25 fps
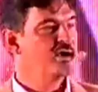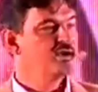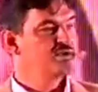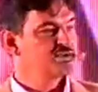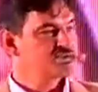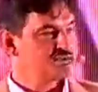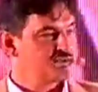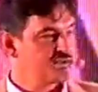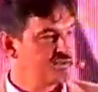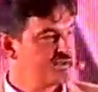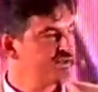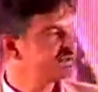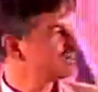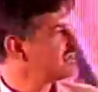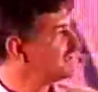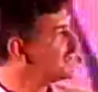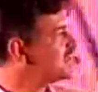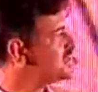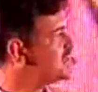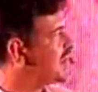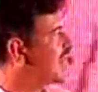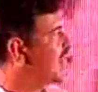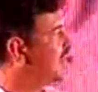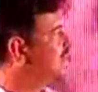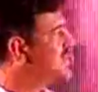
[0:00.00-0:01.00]
So these are the
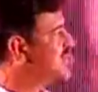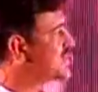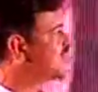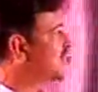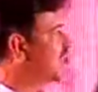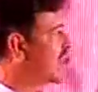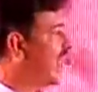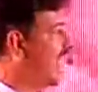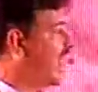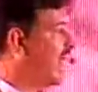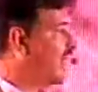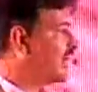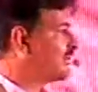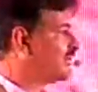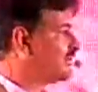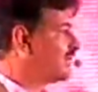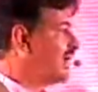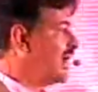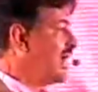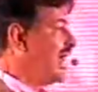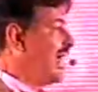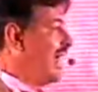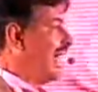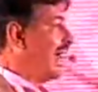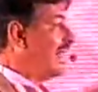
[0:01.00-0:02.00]
challenges we have.
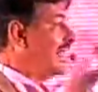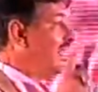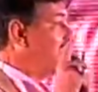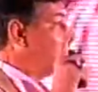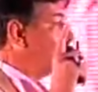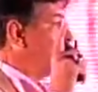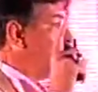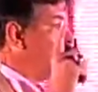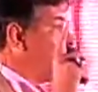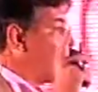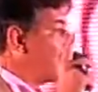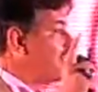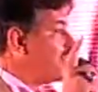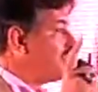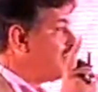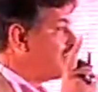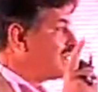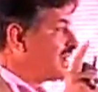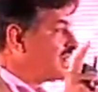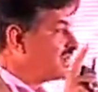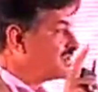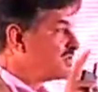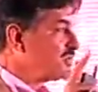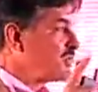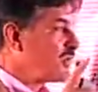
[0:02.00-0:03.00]
And if nothing
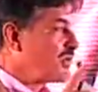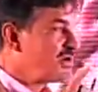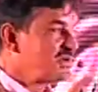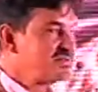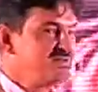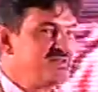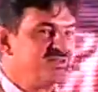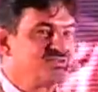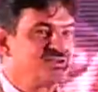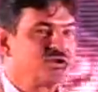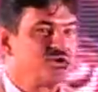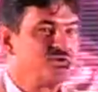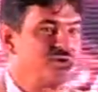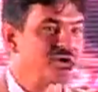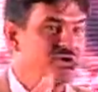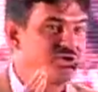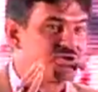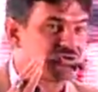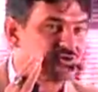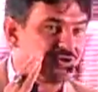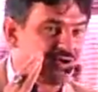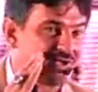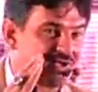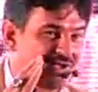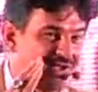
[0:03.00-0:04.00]
else works, here's a great
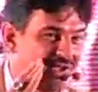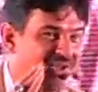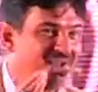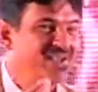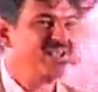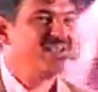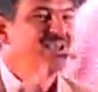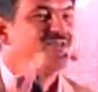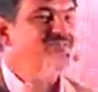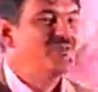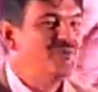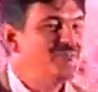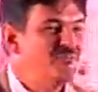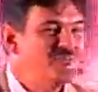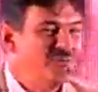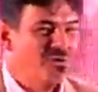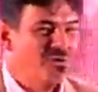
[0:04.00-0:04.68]
trick. Give him